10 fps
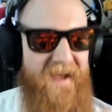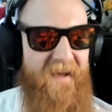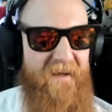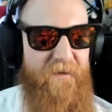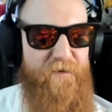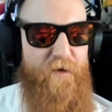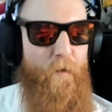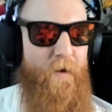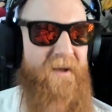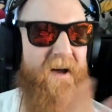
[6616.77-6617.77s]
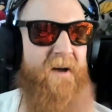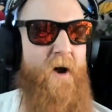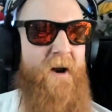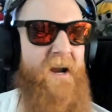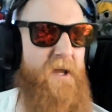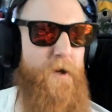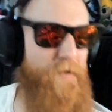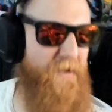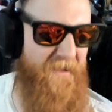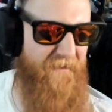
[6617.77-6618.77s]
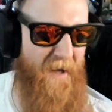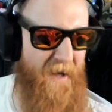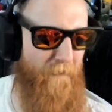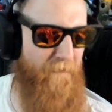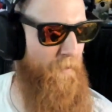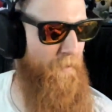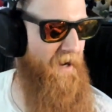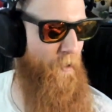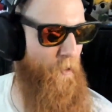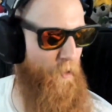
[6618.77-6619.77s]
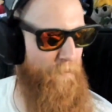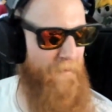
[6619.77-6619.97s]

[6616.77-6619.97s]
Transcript: Like there's no real, not any huge cliffhanger from what I heard. But